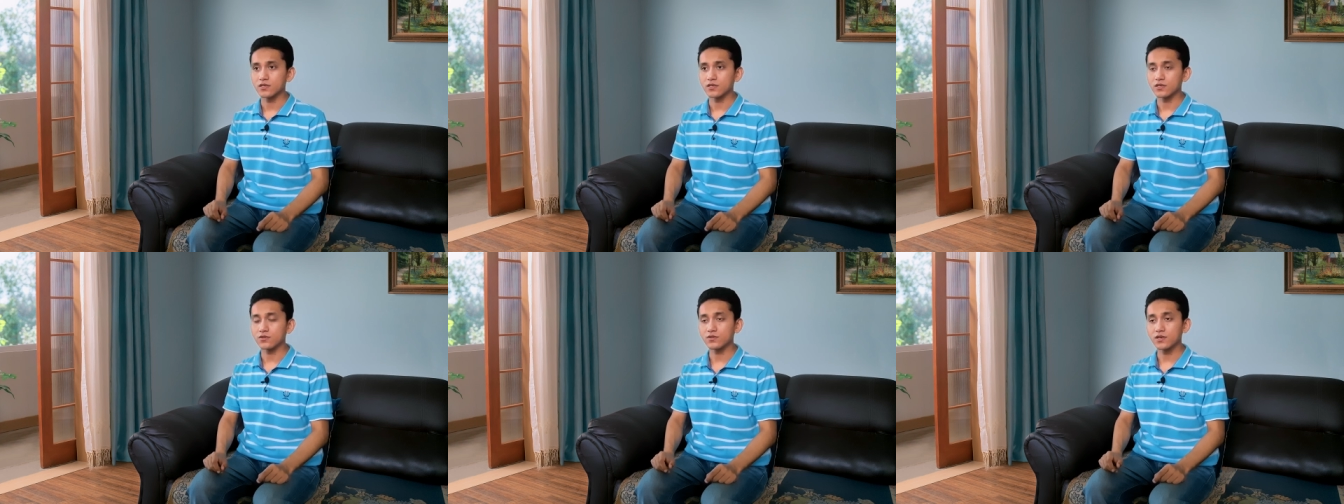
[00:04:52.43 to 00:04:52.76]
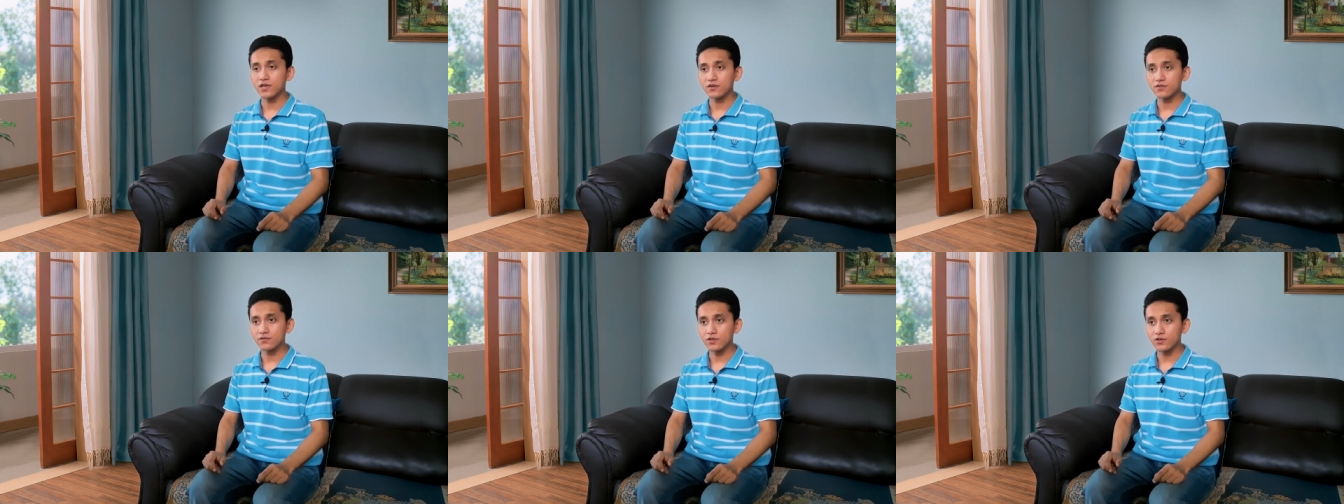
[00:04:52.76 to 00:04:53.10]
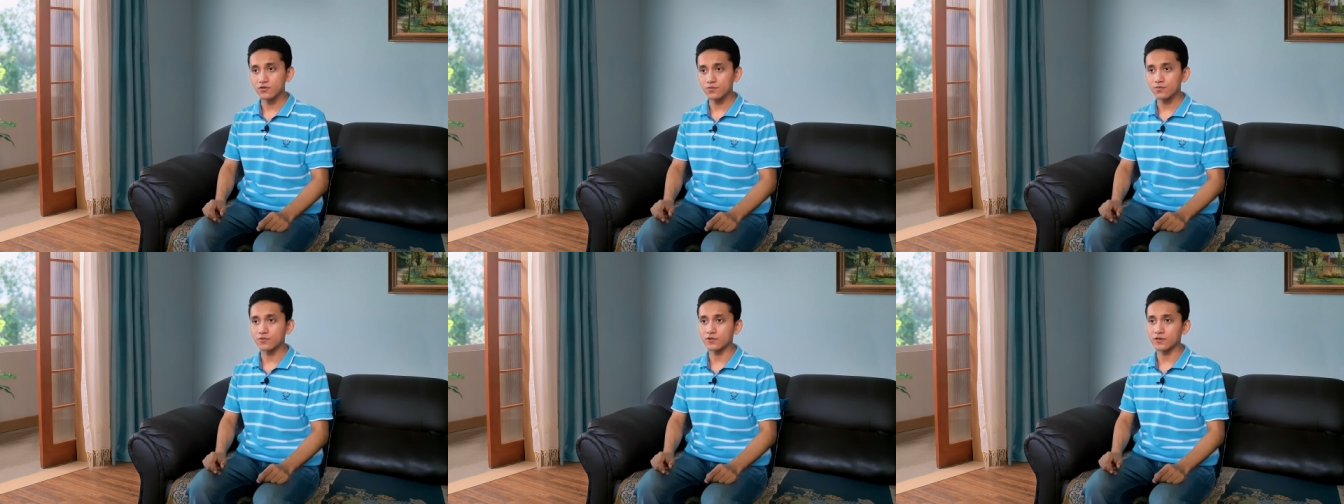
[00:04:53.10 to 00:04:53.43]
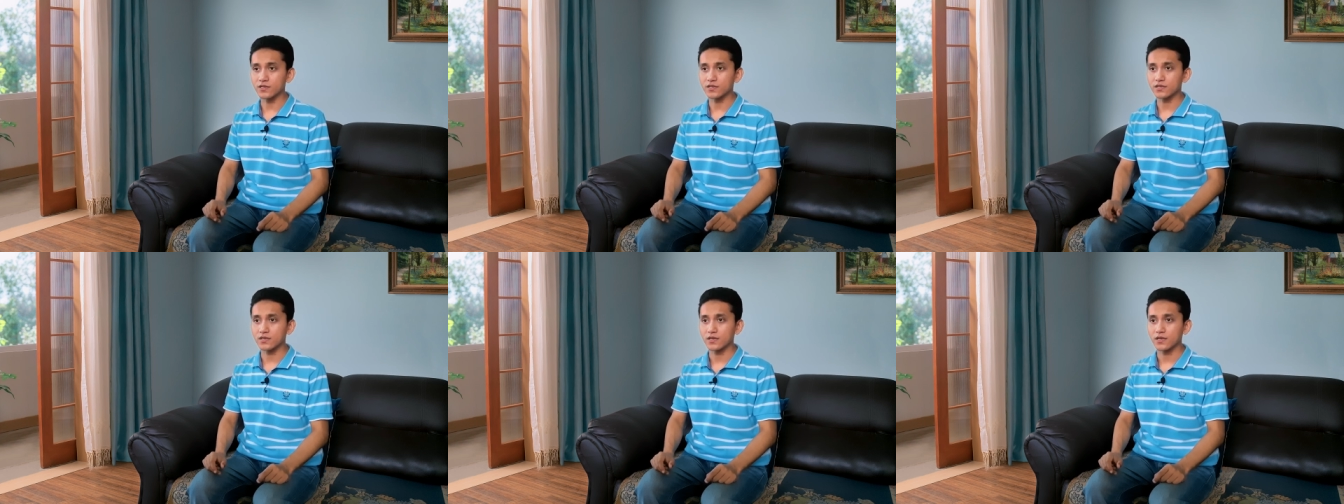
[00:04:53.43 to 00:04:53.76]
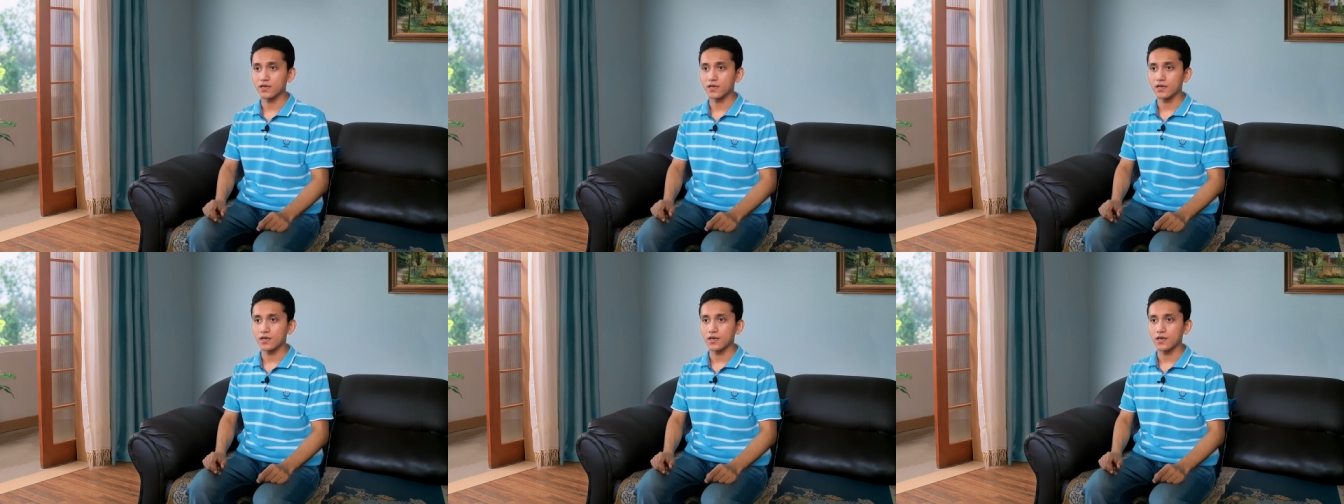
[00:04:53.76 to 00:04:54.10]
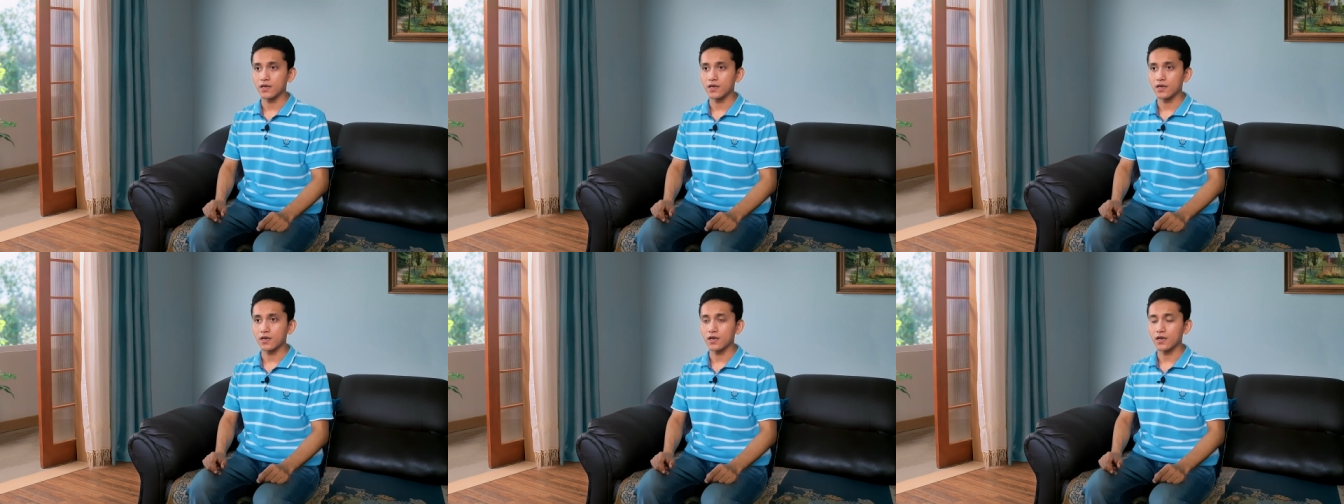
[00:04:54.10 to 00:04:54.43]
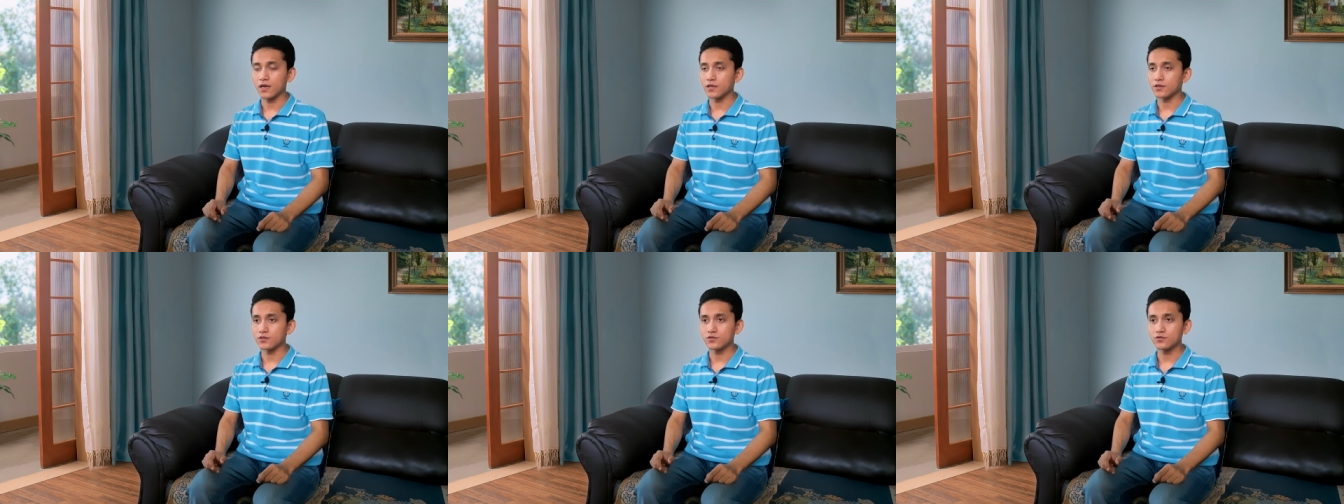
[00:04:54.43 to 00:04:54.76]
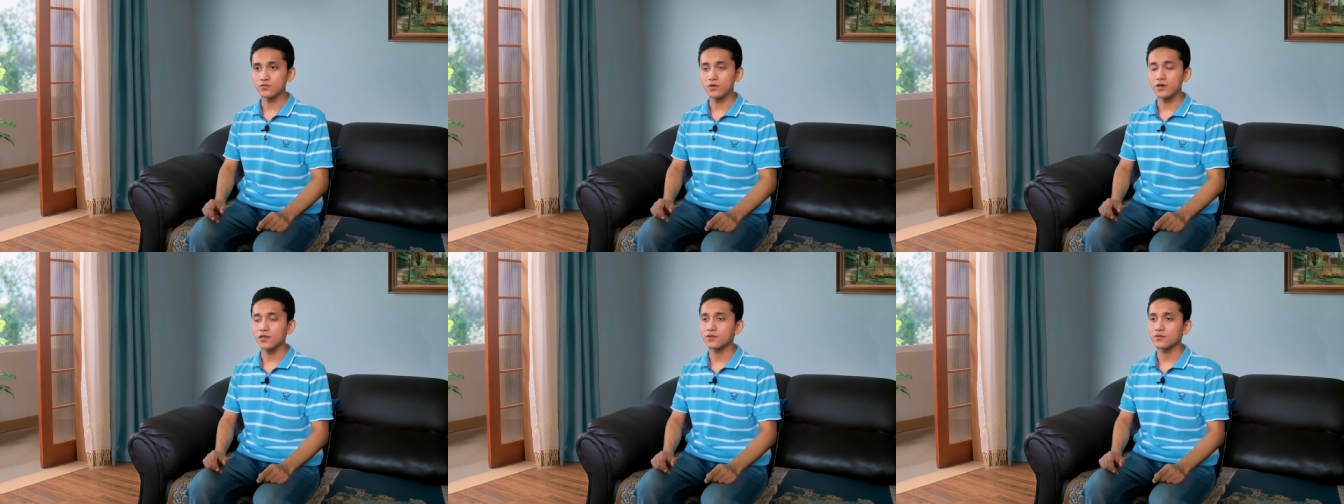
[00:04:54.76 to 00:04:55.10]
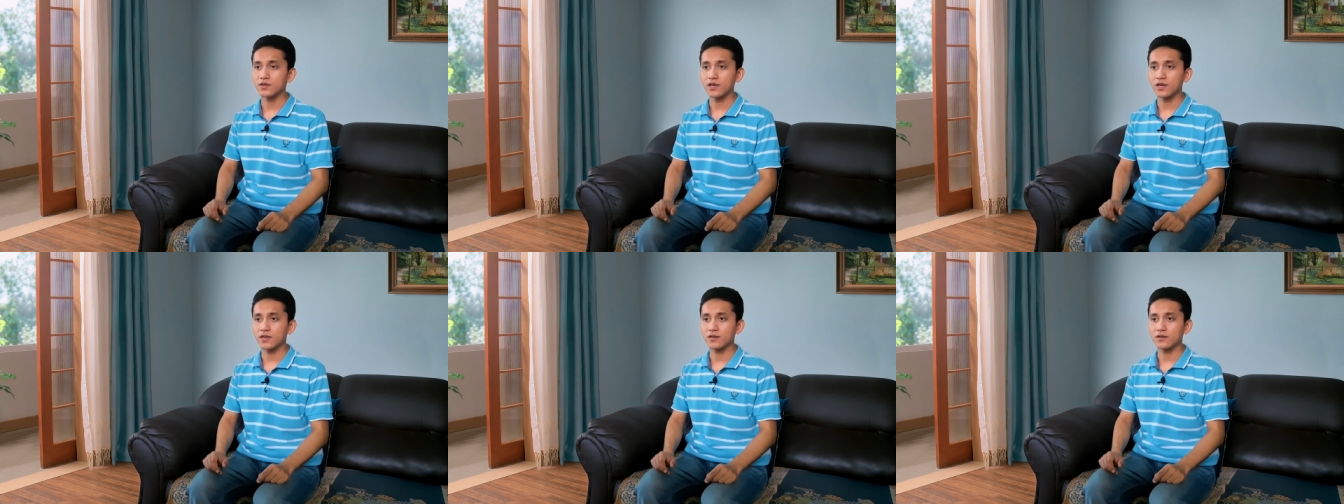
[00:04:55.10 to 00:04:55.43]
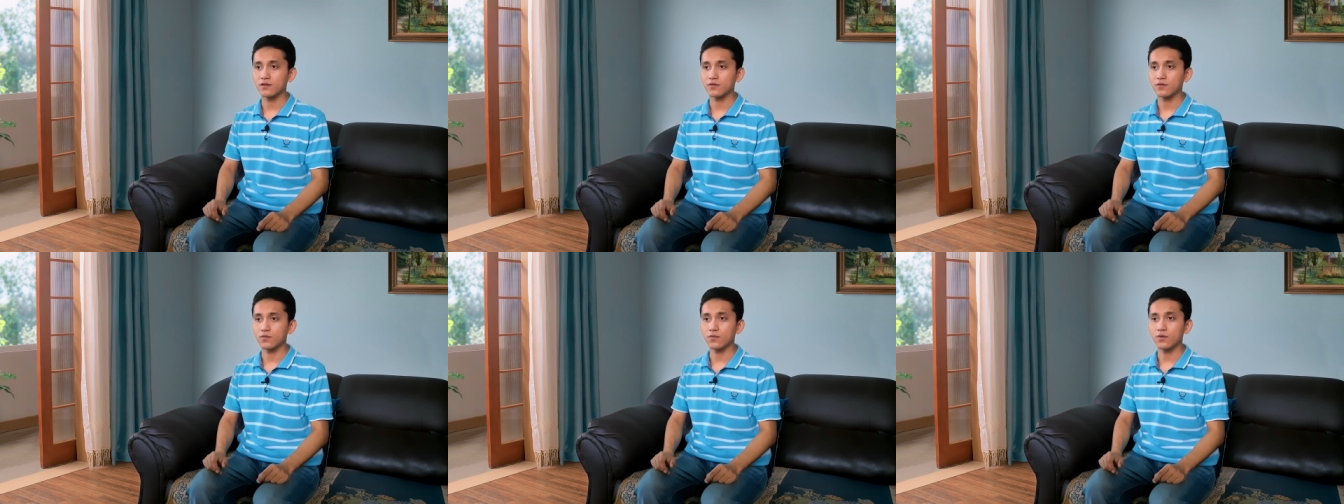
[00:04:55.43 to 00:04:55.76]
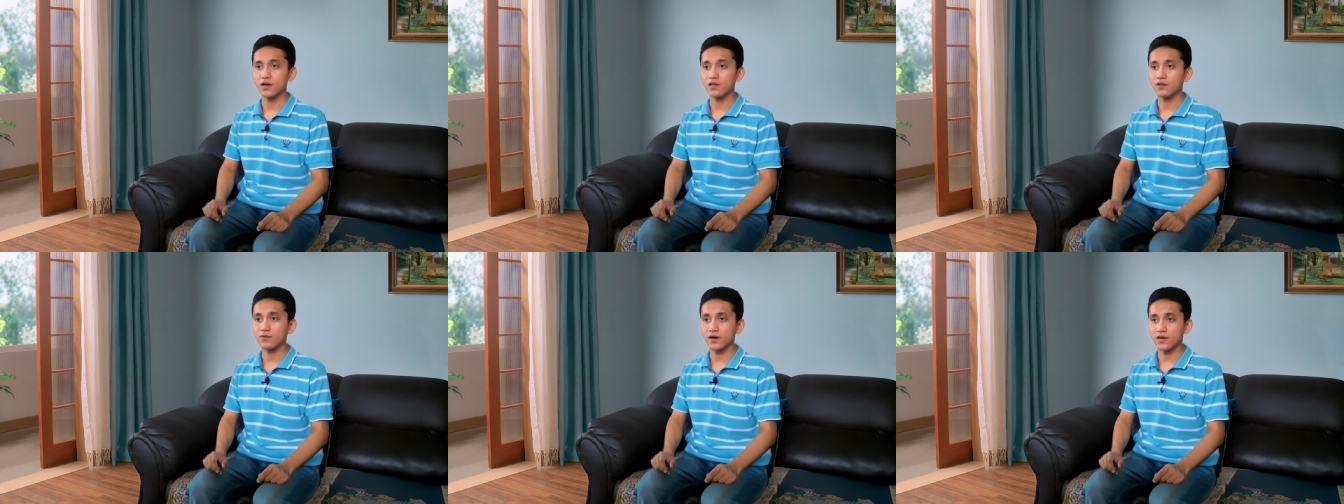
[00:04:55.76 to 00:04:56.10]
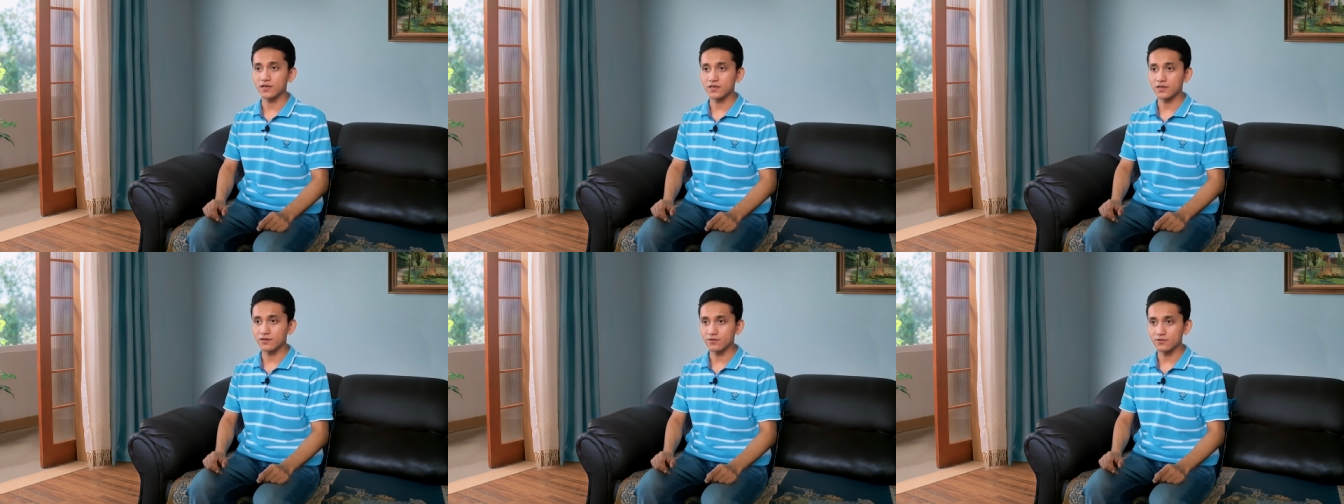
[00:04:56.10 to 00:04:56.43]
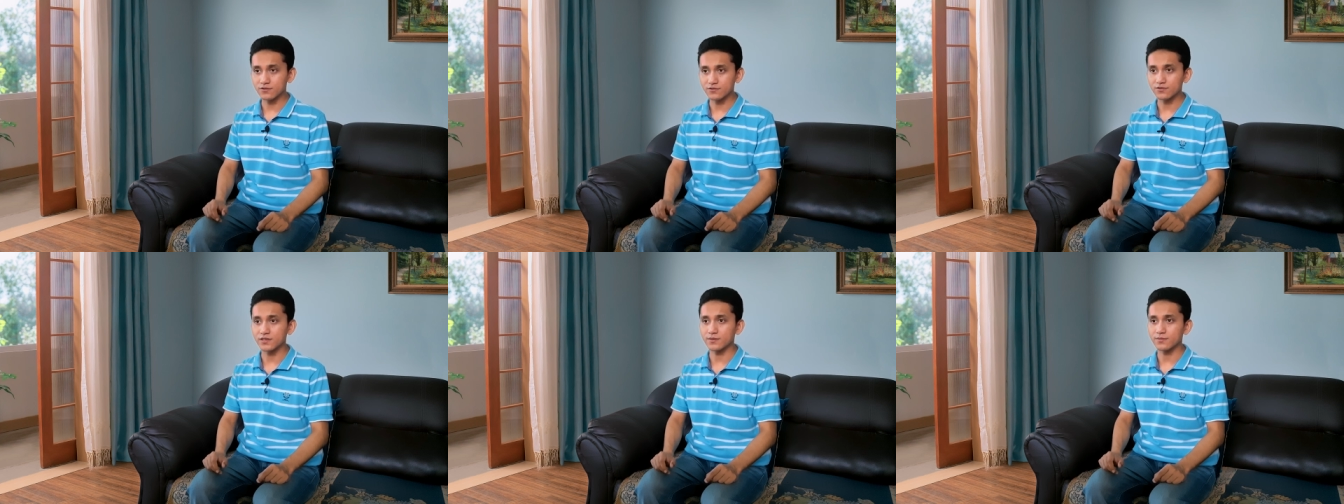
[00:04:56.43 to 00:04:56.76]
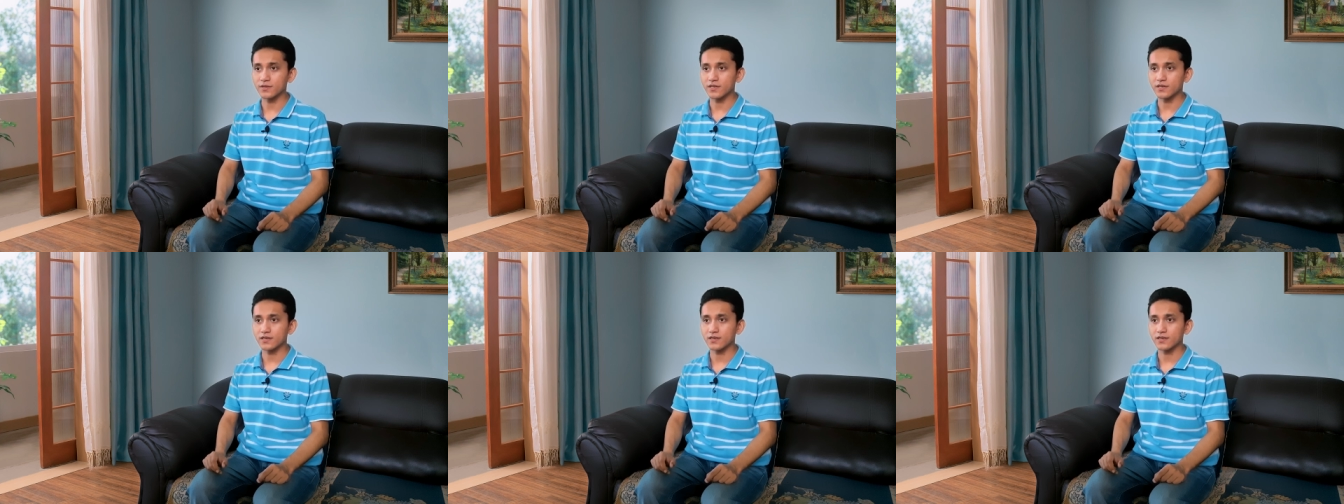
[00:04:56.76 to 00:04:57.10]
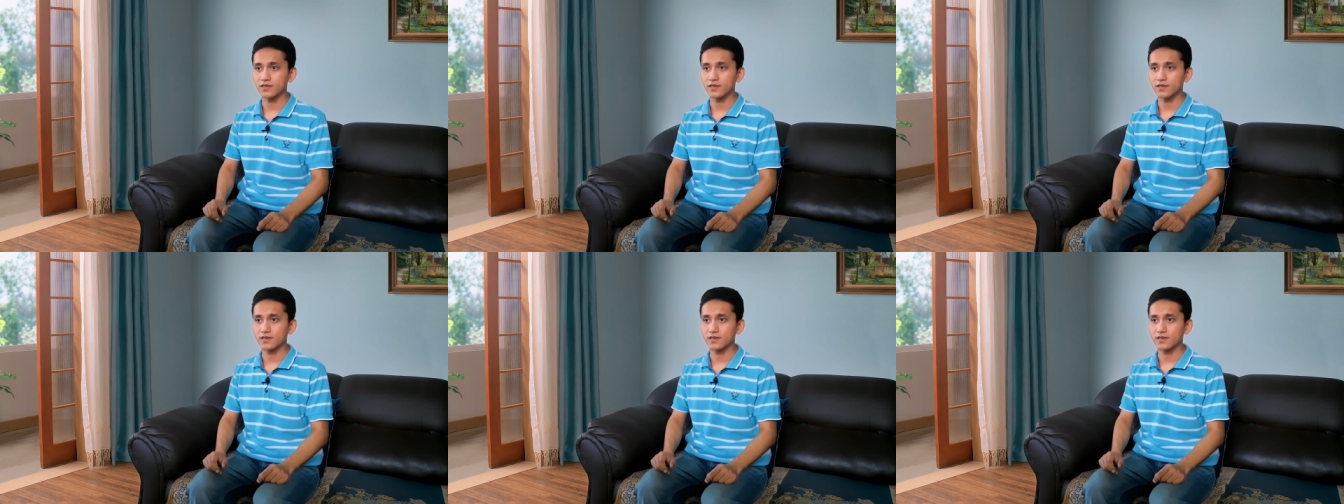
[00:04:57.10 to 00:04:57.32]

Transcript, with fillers: you can recuperate and do what you can while you undergo treatment.